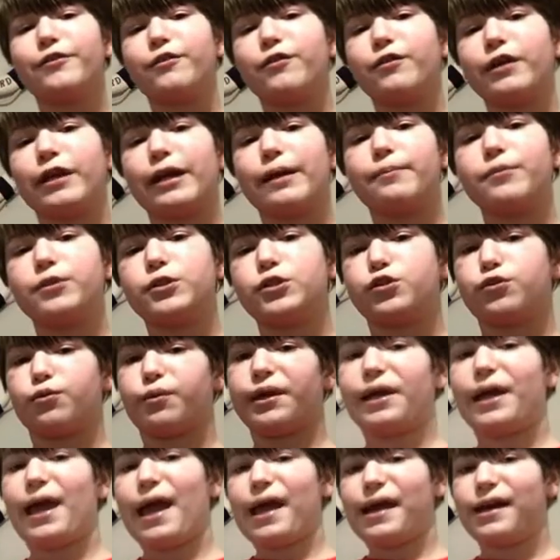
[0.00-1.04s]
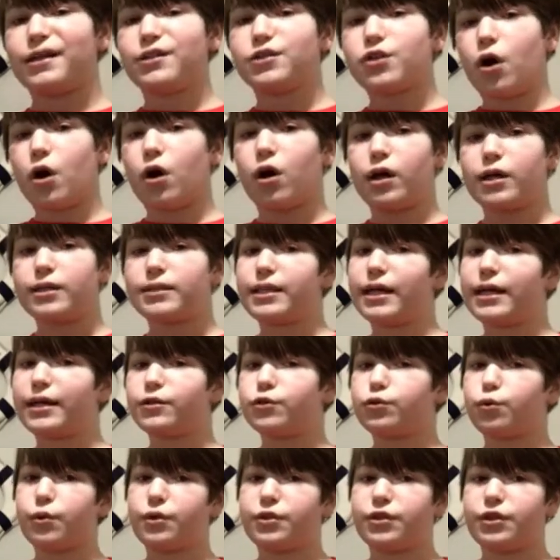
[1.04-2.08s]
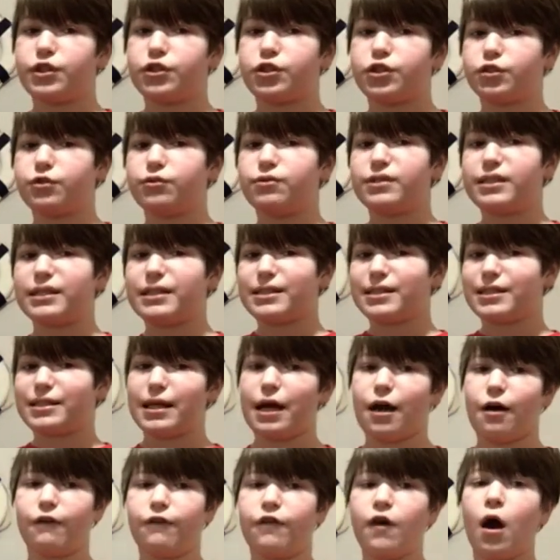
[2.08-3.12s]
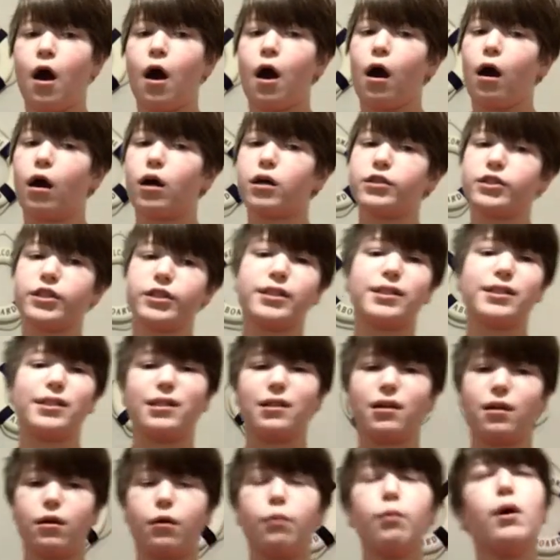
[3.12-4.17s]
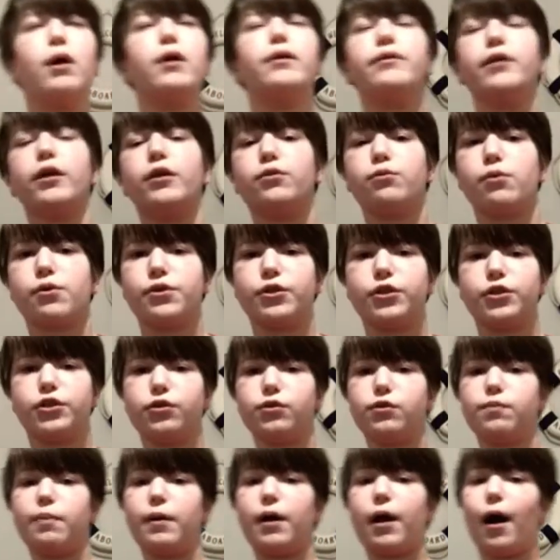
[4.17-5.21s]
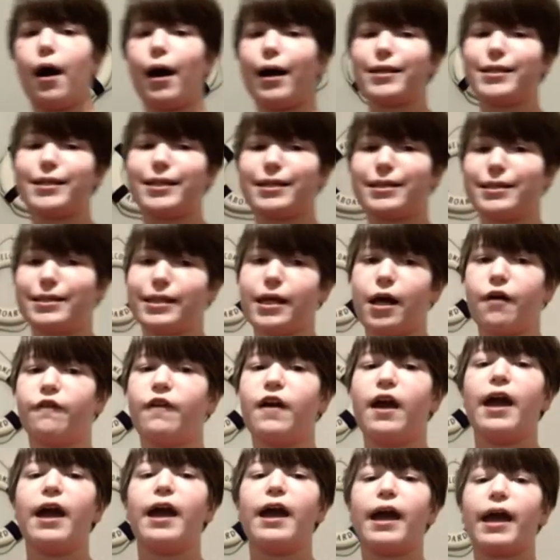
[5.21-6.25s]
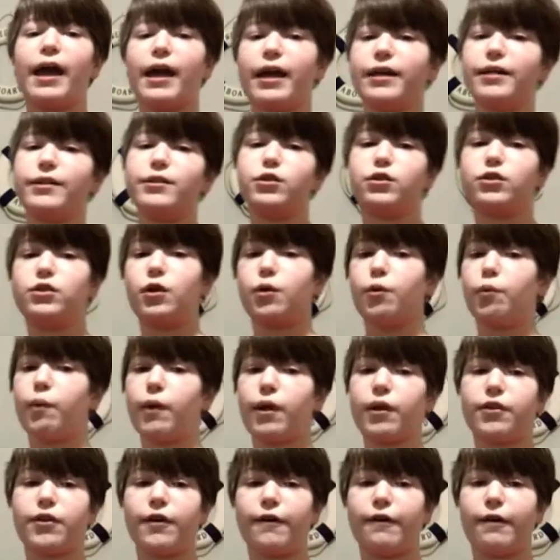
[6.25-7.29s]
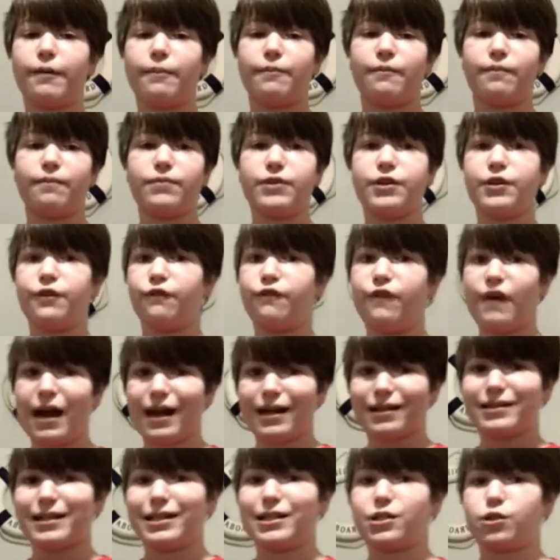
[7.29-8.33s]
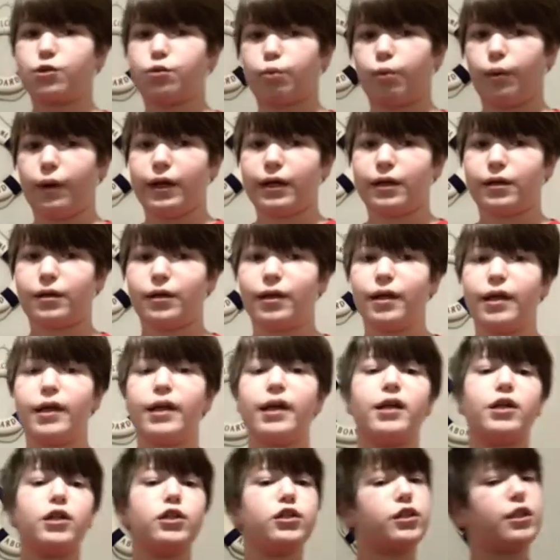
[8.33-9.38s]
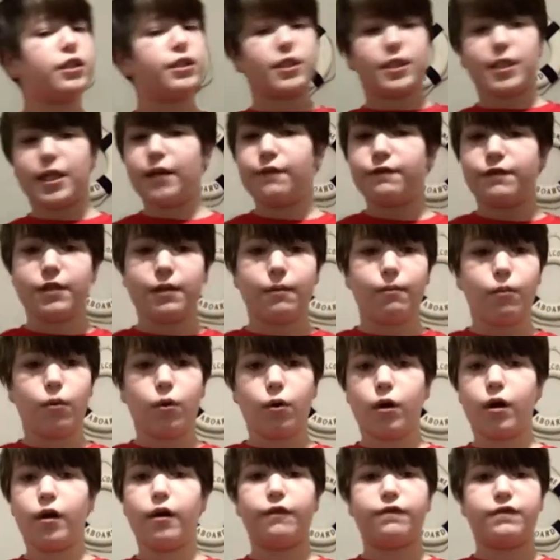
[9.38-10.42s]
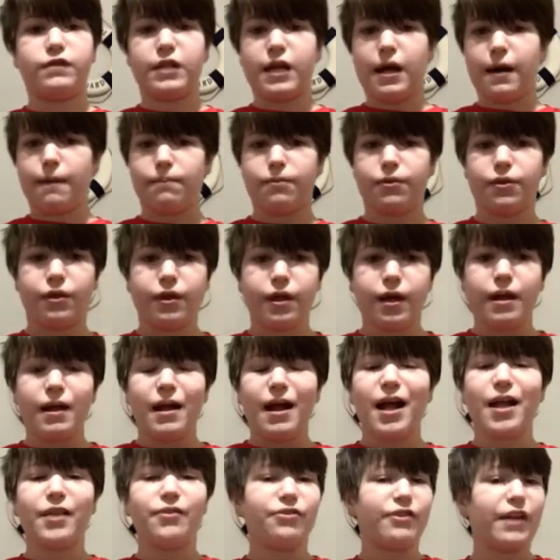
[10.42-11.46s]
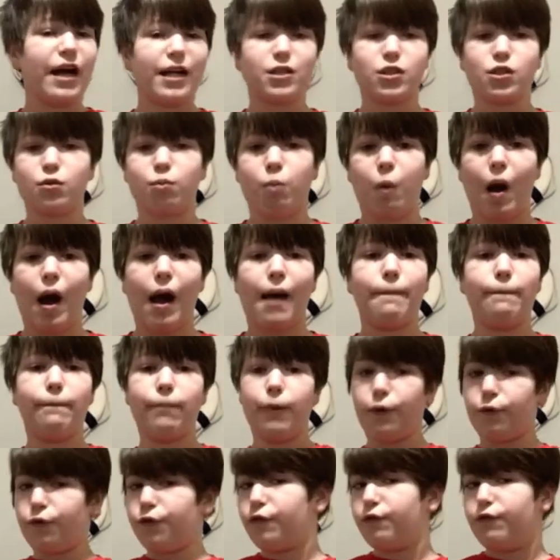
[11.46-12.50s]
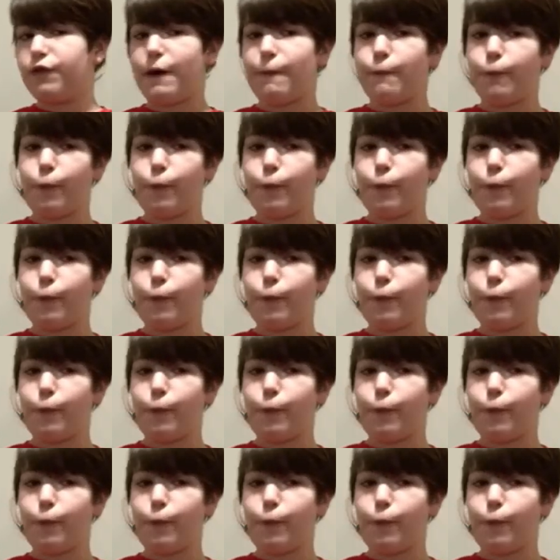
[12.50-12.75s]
the imagery and Oz and Dorothy's shoes itself are just, well, not Dorothy's shoes, but Oz itself, and the fact that it's real just gives it more of depth. And that's why both of